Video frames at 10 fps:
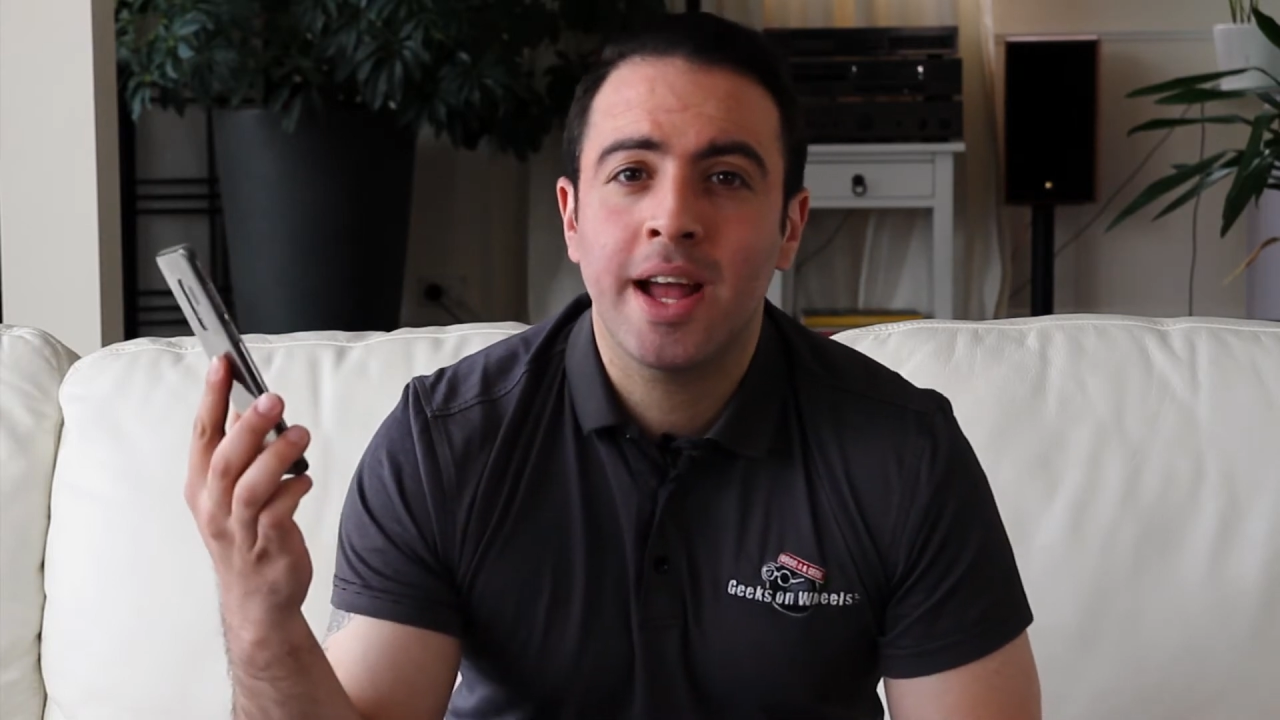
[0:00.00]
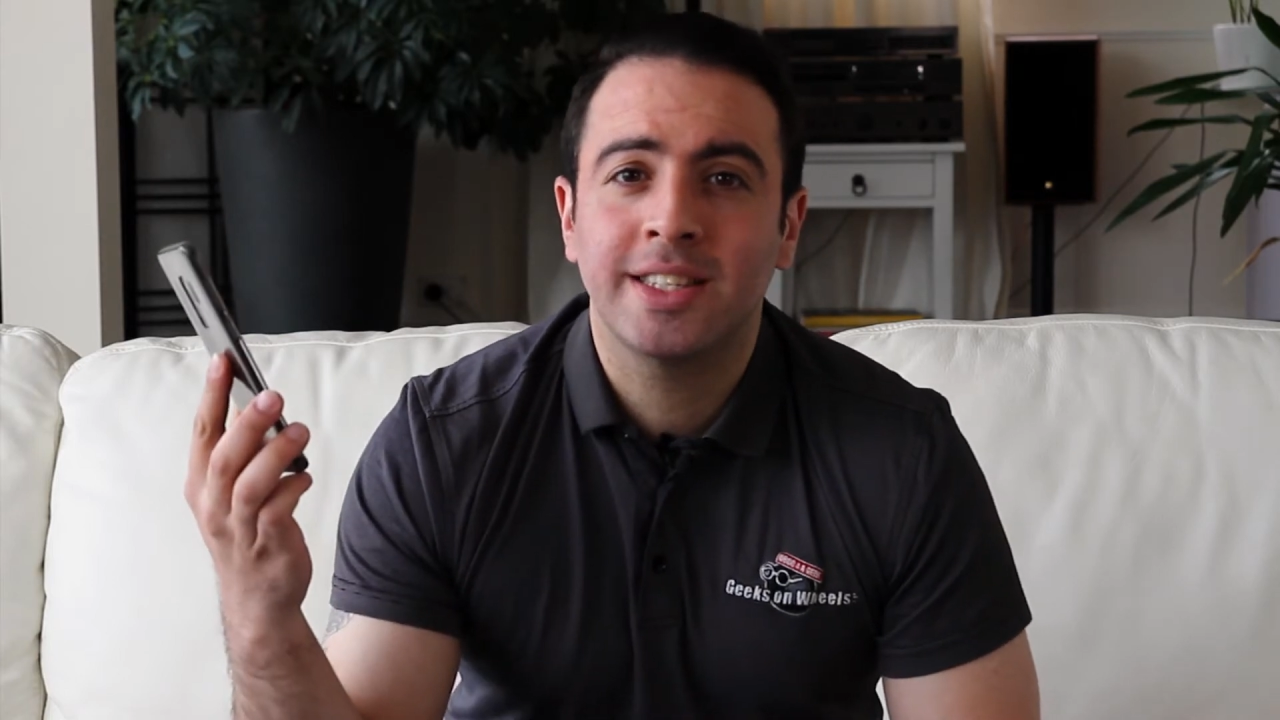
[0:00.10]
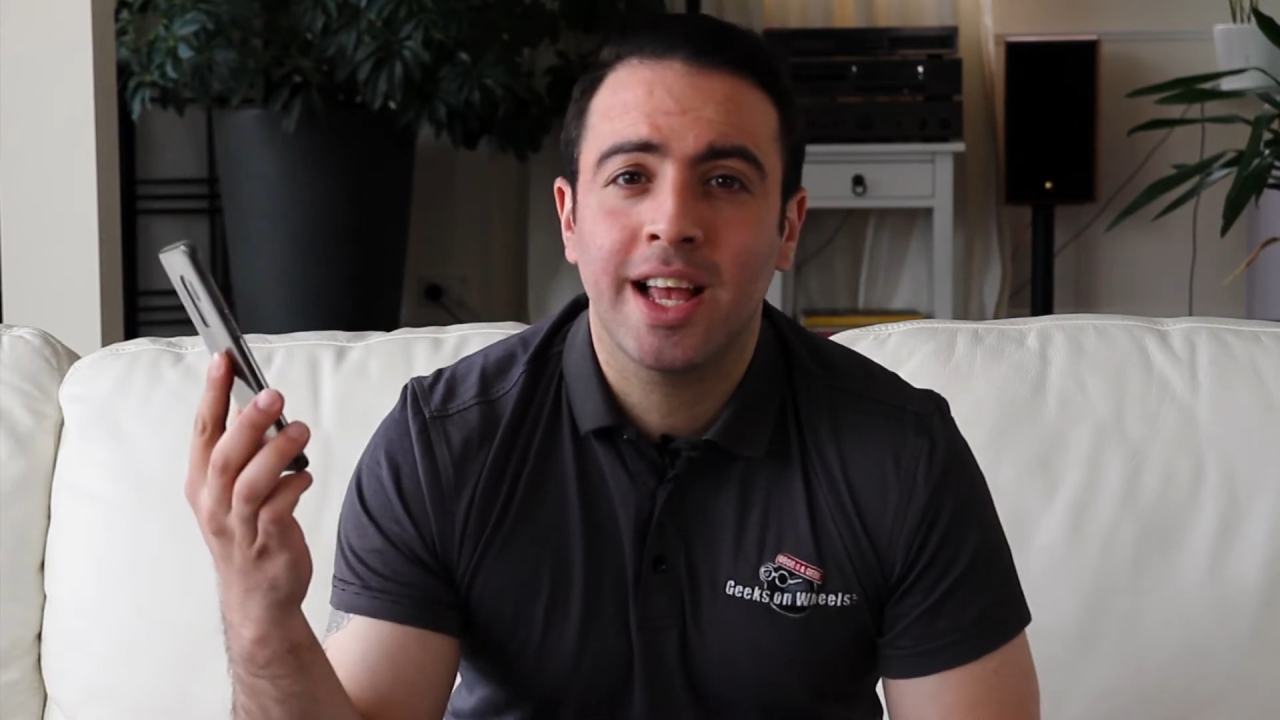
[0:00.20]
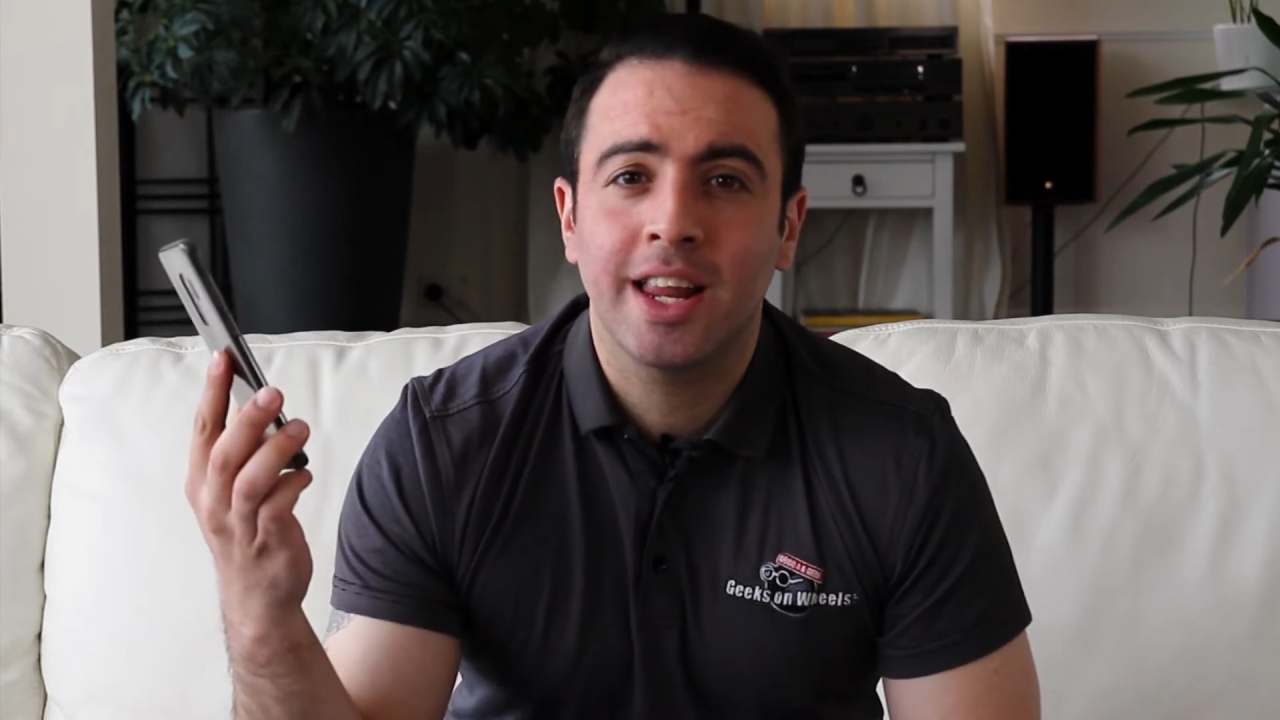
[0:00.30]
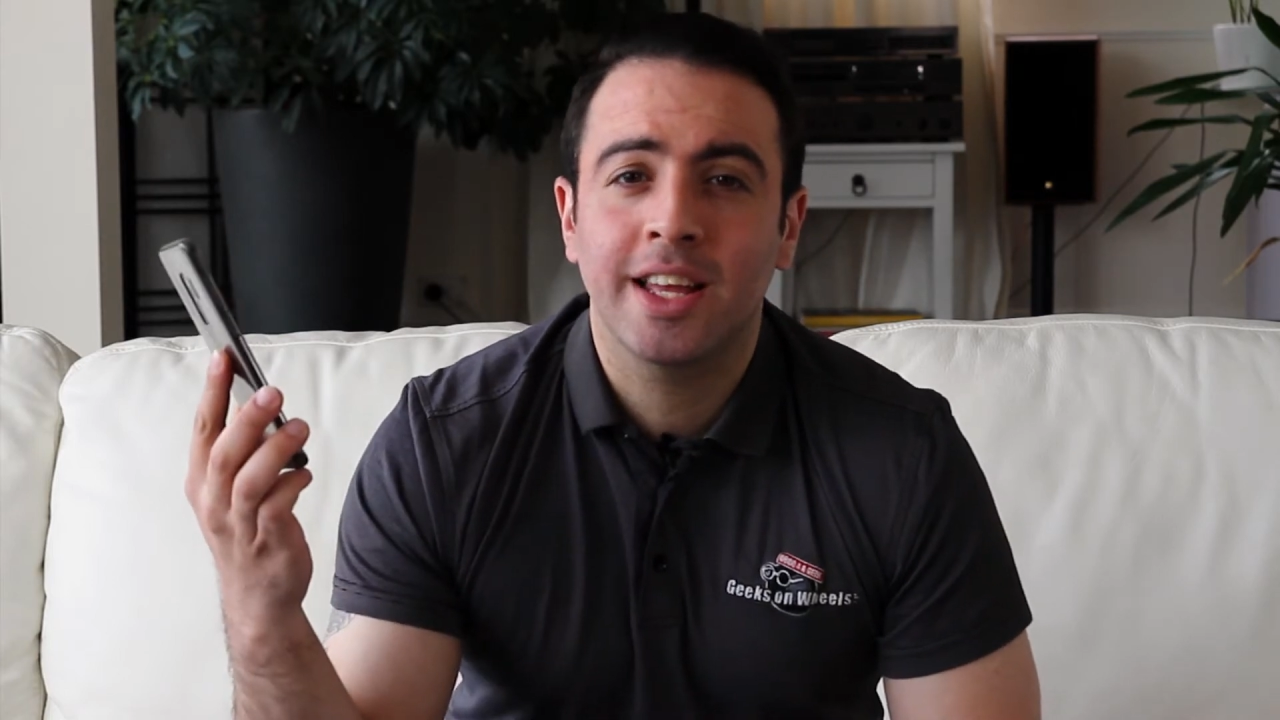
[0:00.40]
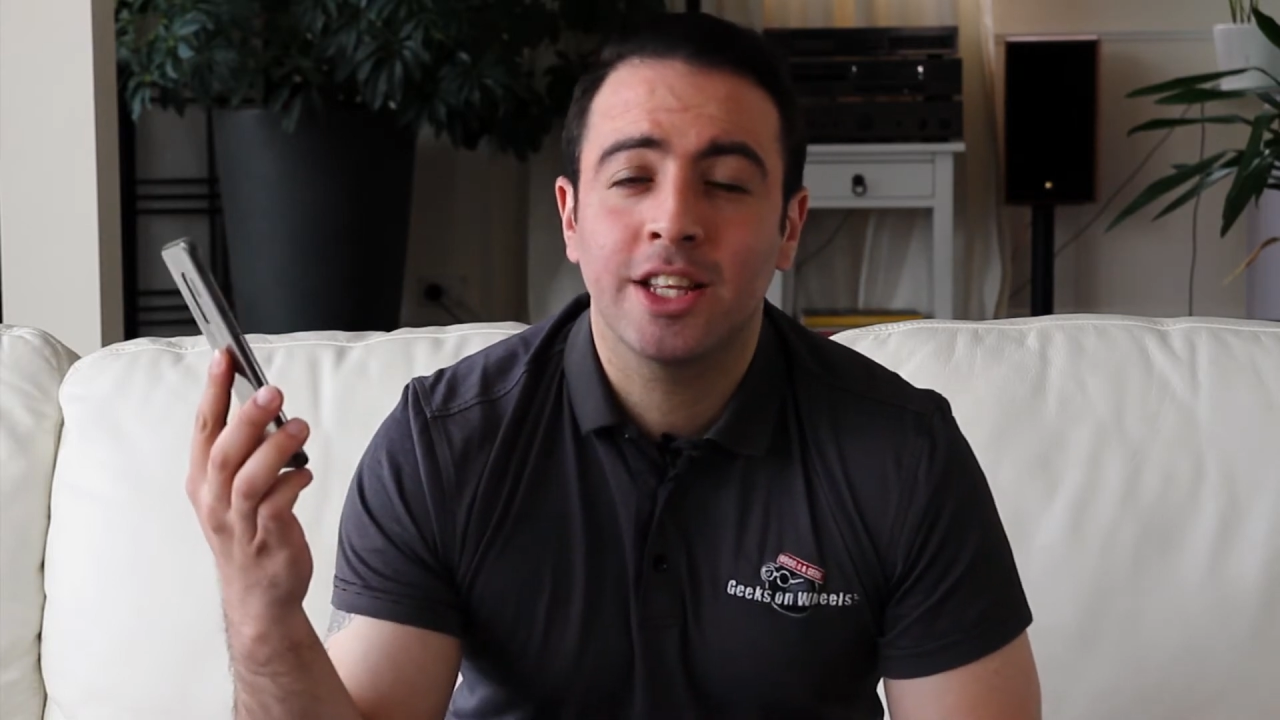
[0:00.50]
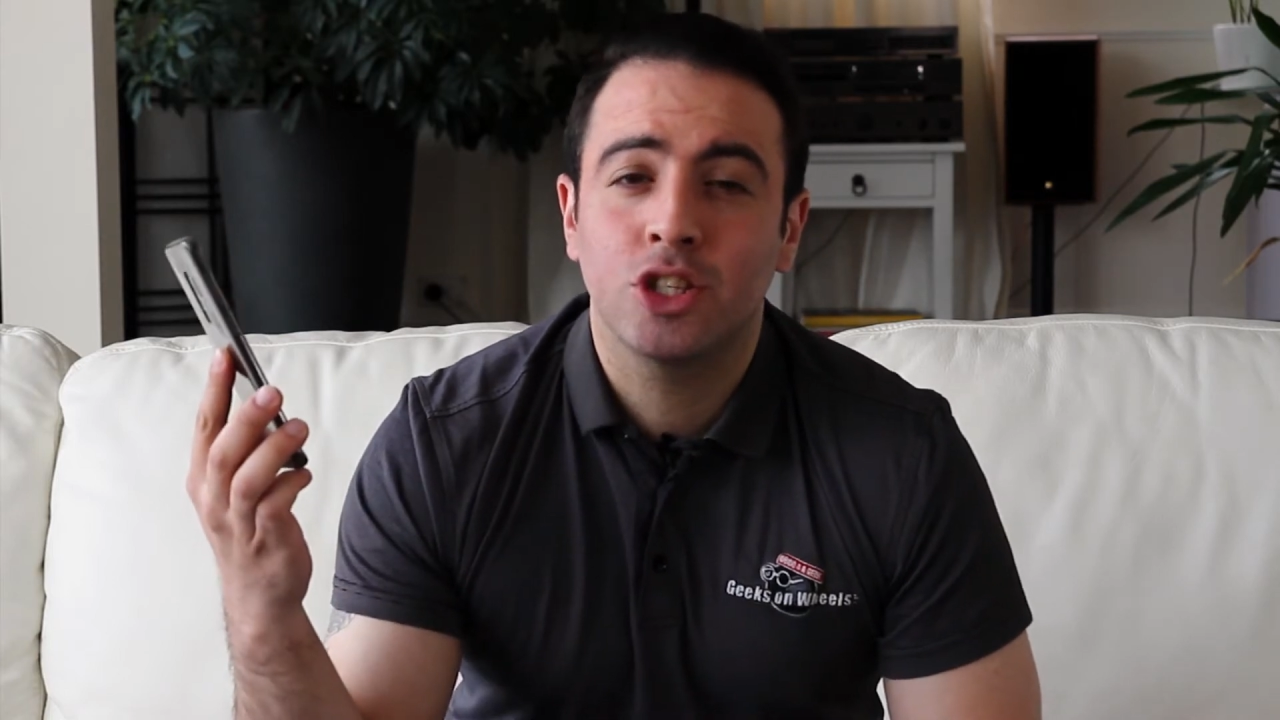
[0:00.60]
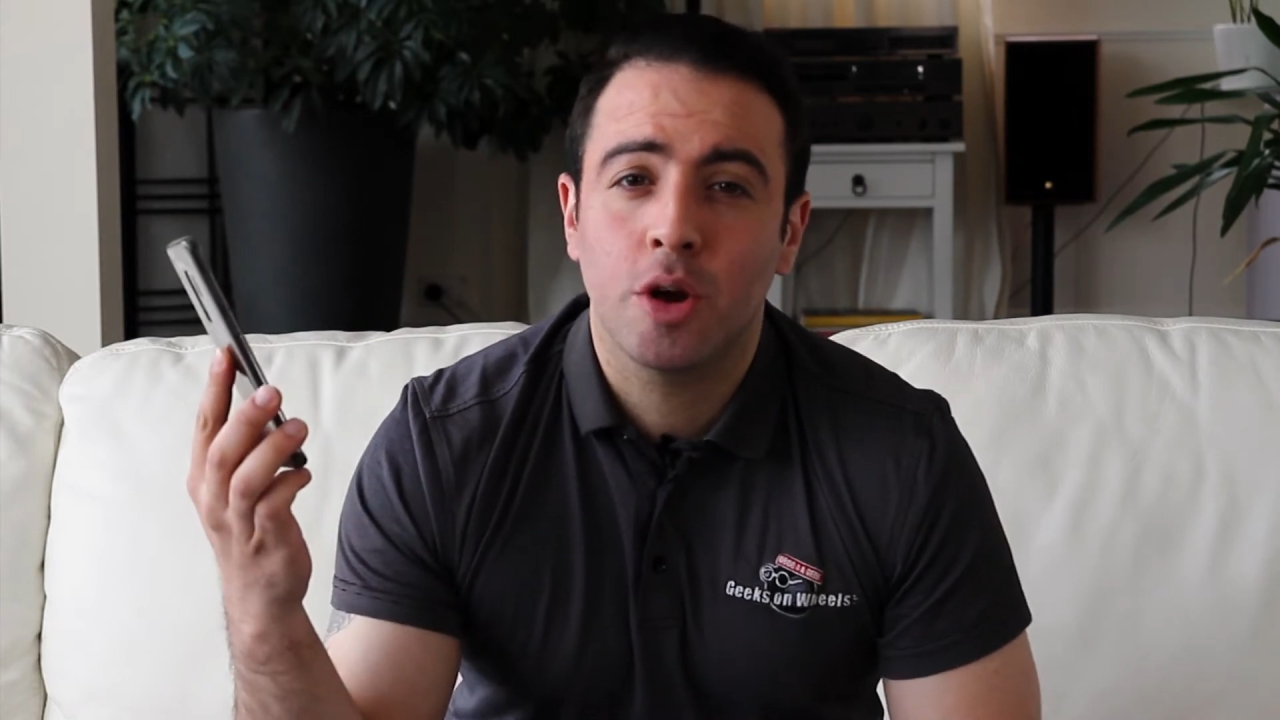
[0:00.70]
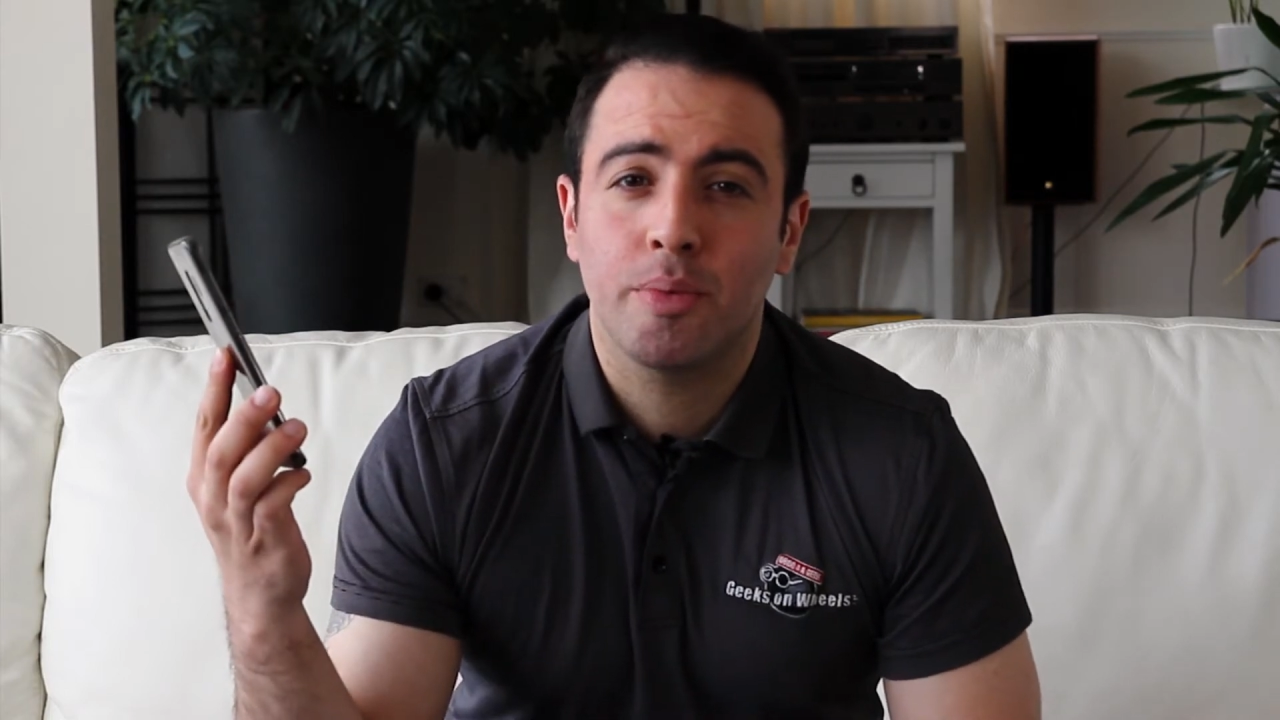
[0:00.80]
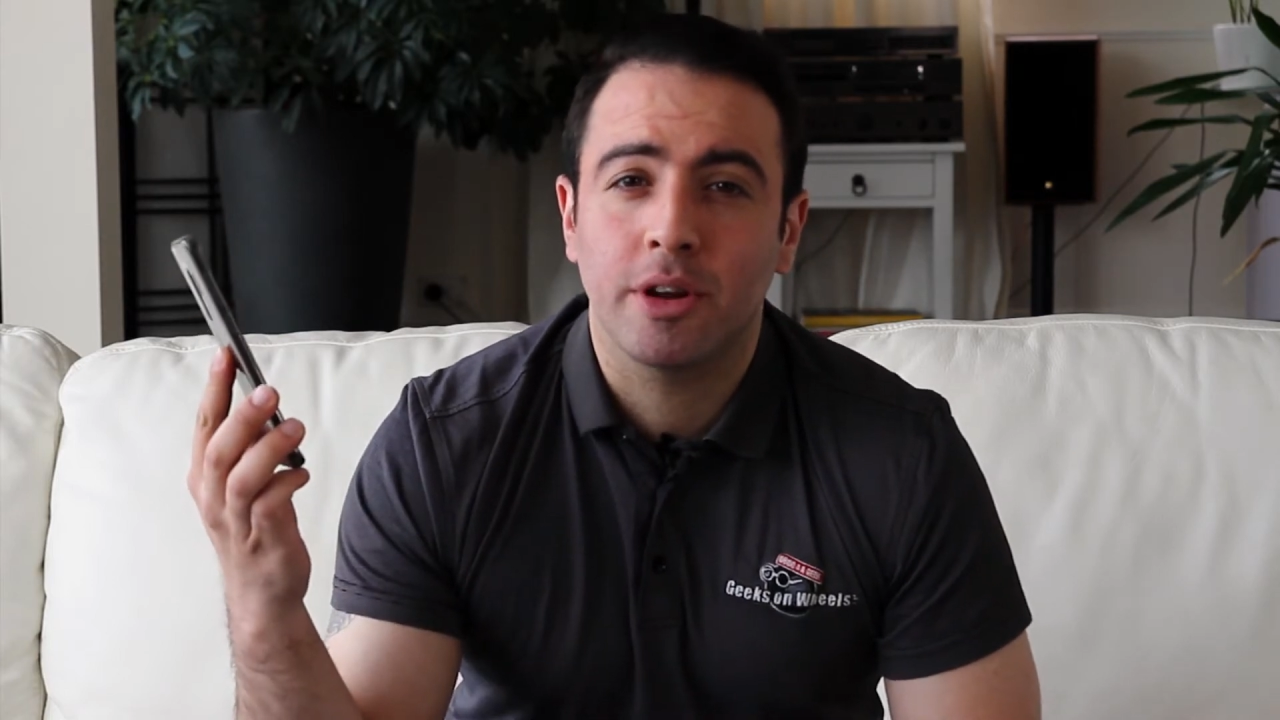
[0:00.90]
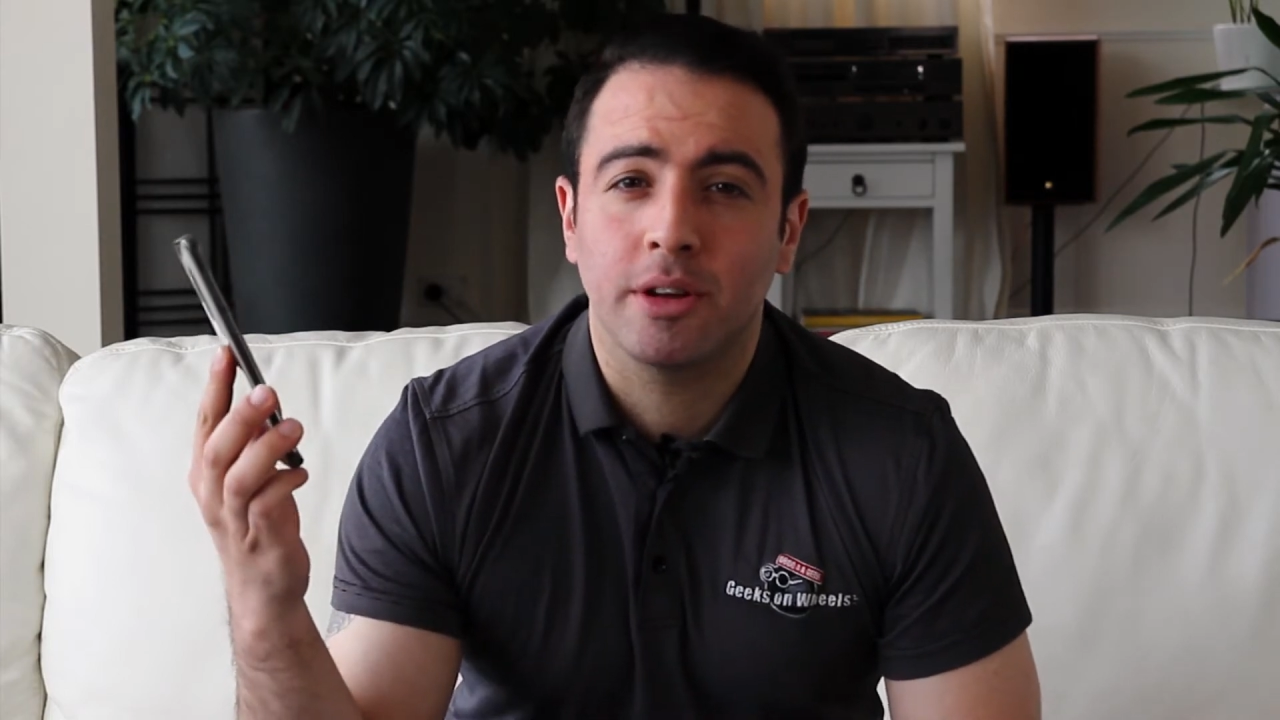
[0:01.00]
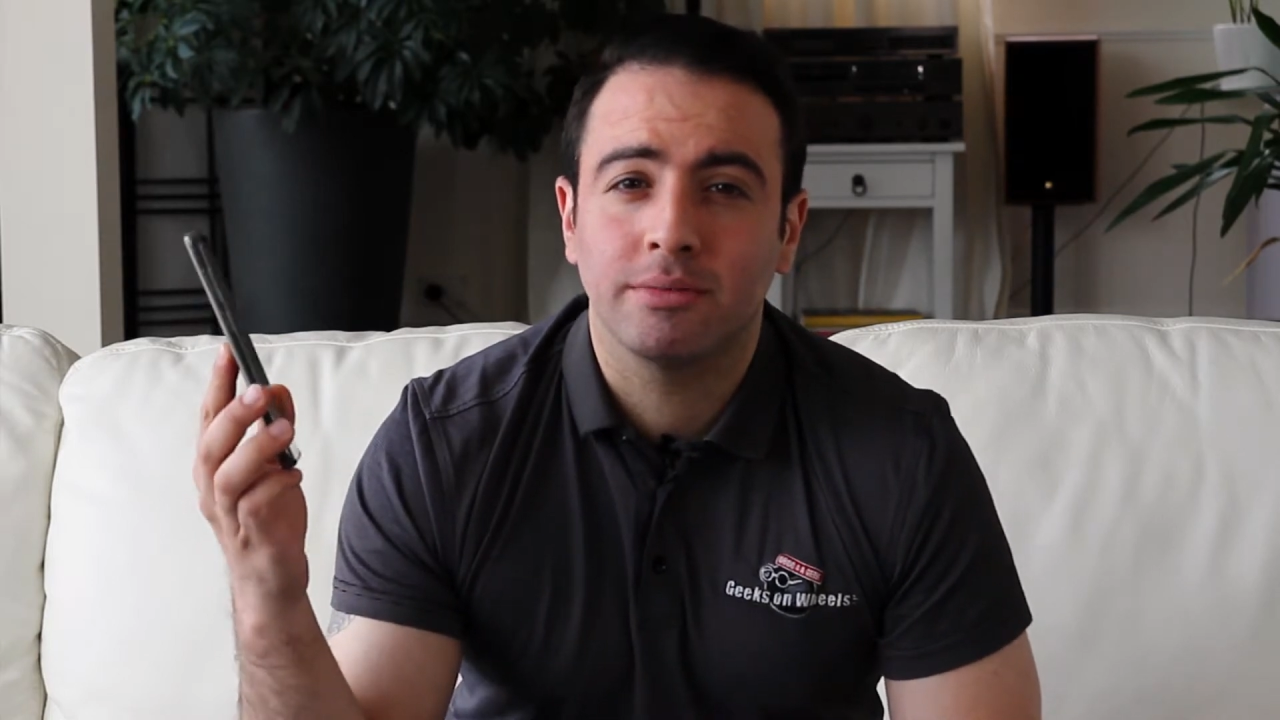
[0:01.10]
Italian interpreter.